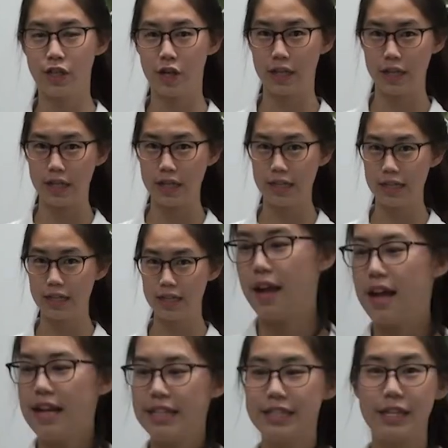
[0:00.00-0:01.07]
sonnet.
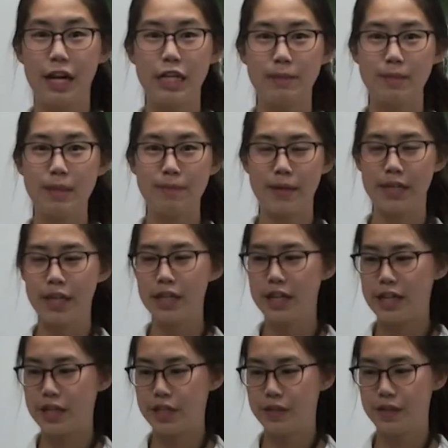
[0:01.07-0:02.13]
There has been
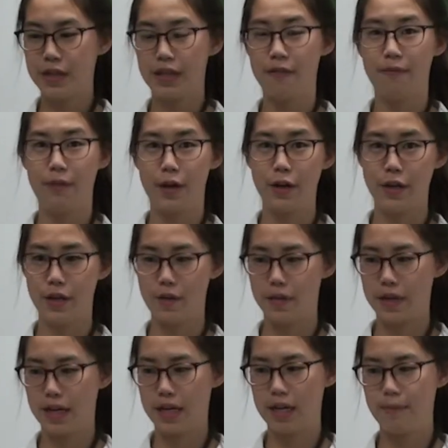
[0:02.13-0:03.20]
speculation that the fair
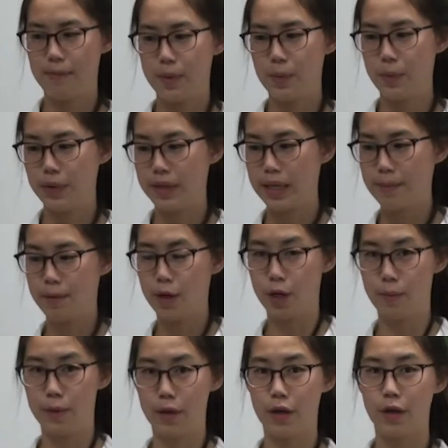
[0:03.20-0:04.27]
youth could have been William
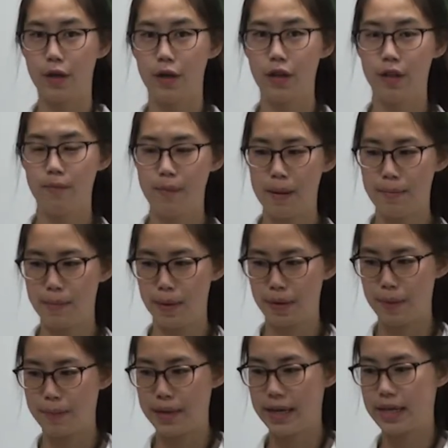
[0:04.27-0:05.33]
Herbert, Earl of Pembroke,
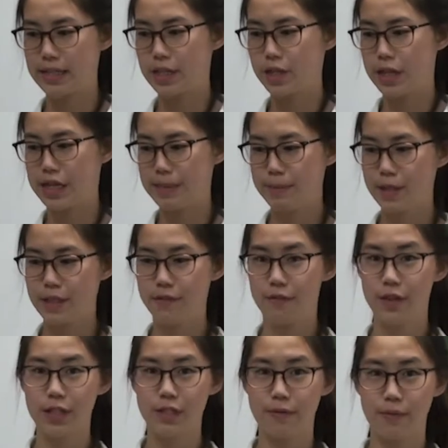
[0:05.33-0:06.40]
because Shakespeare's
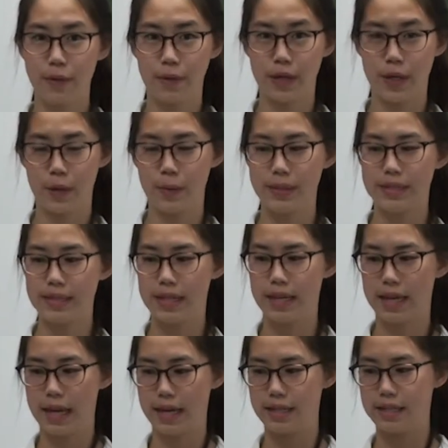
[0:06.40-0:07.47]
first folio was
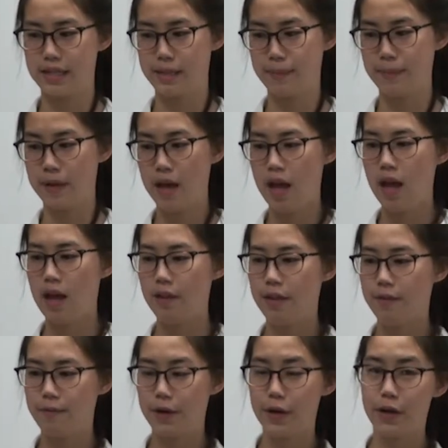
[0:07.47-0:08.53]
dedicated to him.
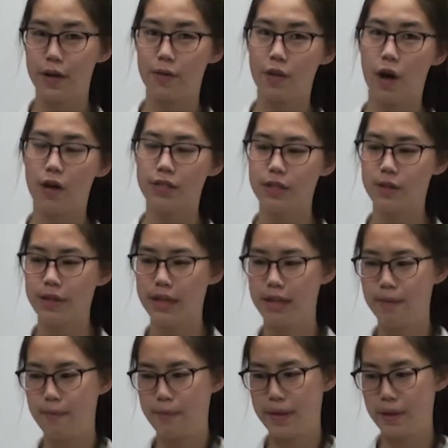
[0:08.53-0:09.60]
The fair youth also could
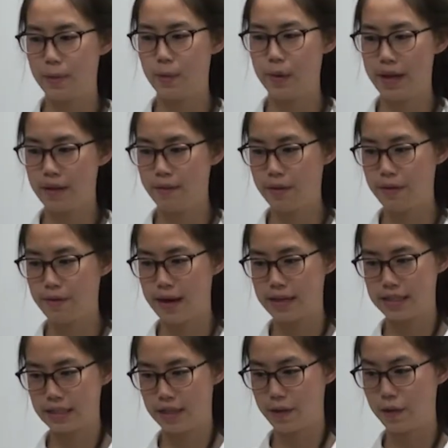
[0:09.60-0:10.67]
have been Henry
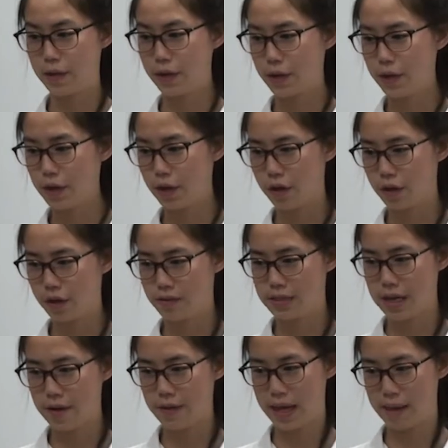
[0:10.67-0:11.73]
Wriothesley, 3rd Earl of
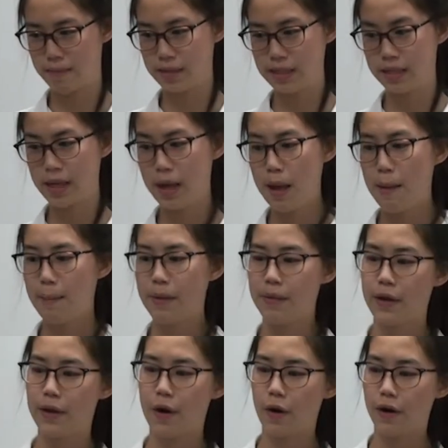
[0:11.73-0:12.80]
Southampton, but
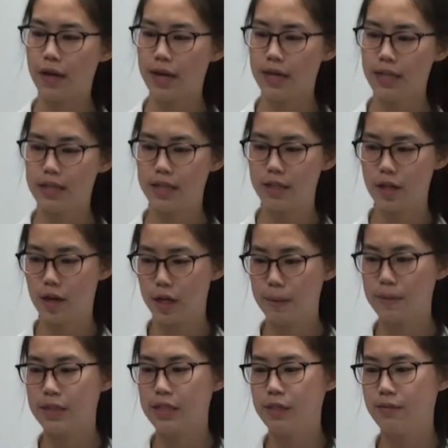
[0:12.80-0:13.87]
there aren't any
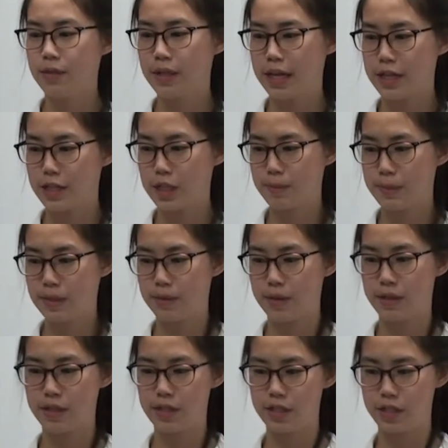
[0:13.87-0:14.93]
documented relations
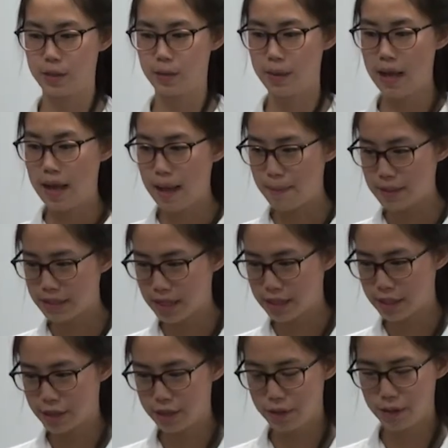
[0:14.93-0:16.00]
between the two,
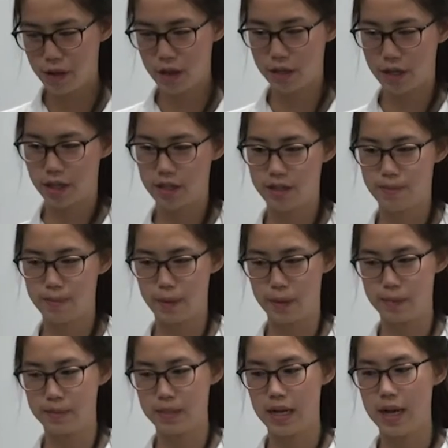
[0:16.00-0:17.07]
besides 2 long narrative
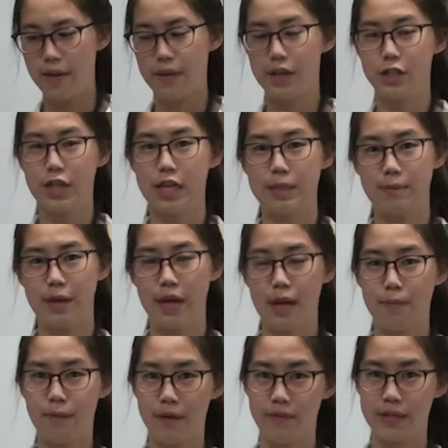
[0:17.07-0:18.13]
poems that Shakespeare
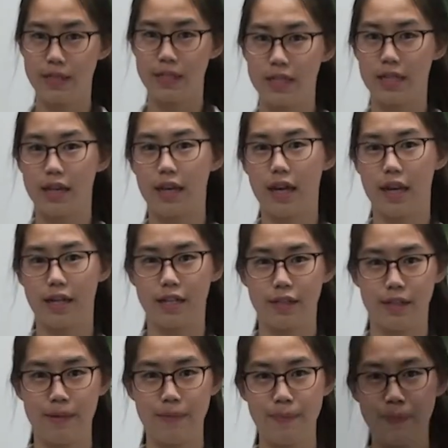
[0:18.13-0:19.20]
had previously dedicated to